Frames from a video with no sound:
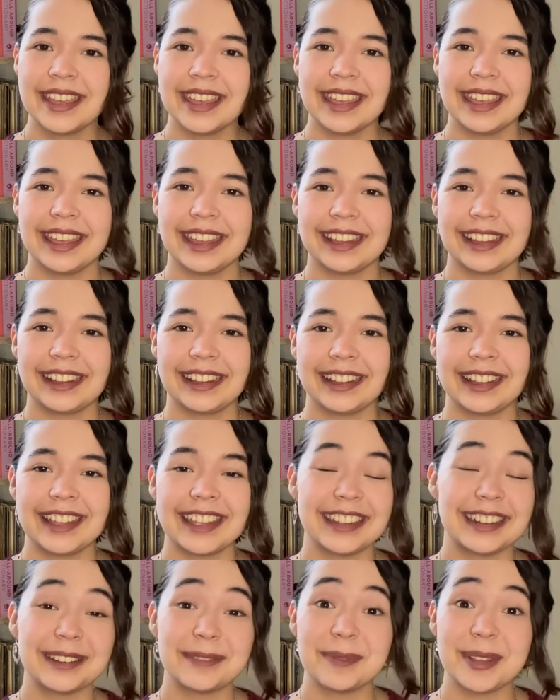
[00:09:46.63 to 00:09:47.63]
uh,
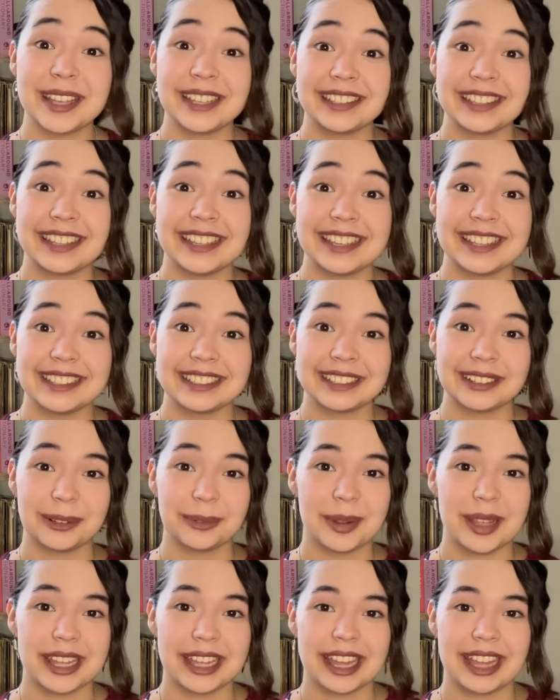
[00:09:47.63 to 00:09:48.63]
an amazing Easter
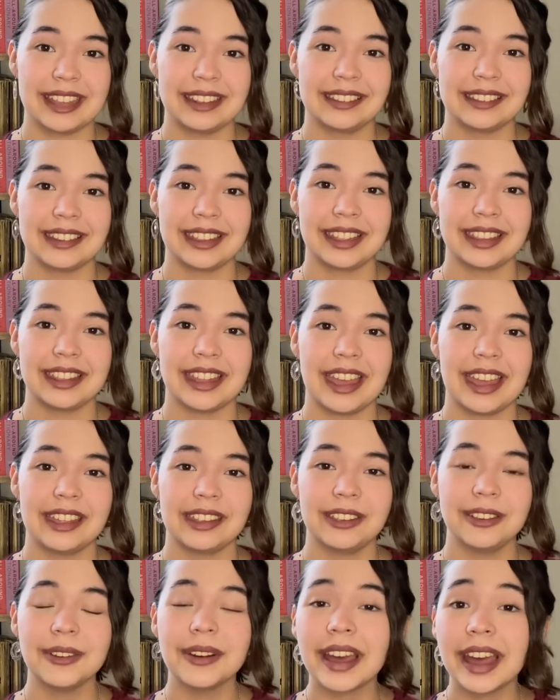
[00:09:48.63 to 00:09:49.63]
weekend and that
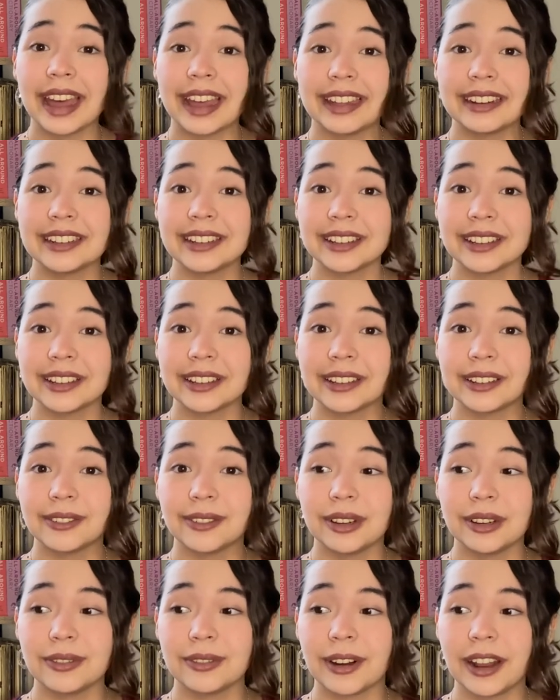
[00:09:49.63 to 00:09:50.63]
you had a good
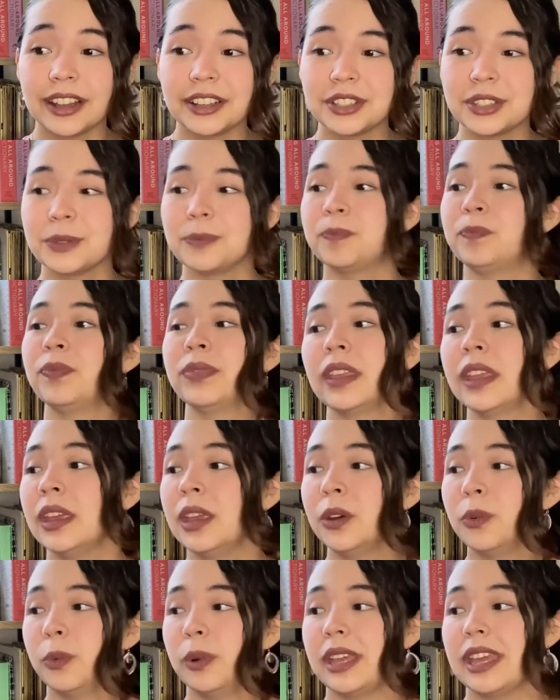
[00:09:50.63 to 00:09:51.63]
refresh.
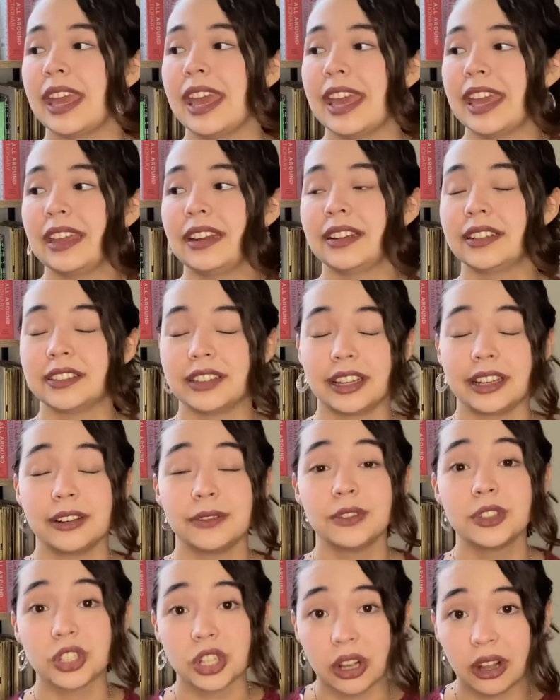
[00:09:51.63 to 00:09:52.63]
We ate a ton of
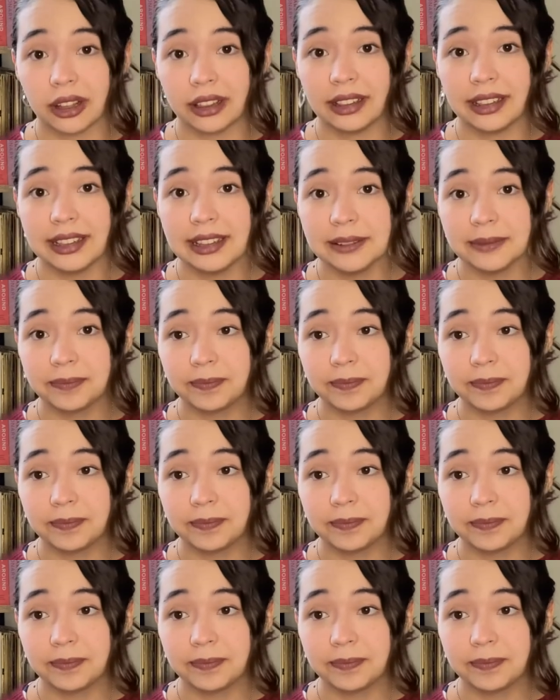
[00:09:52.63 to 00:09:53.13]
chocolate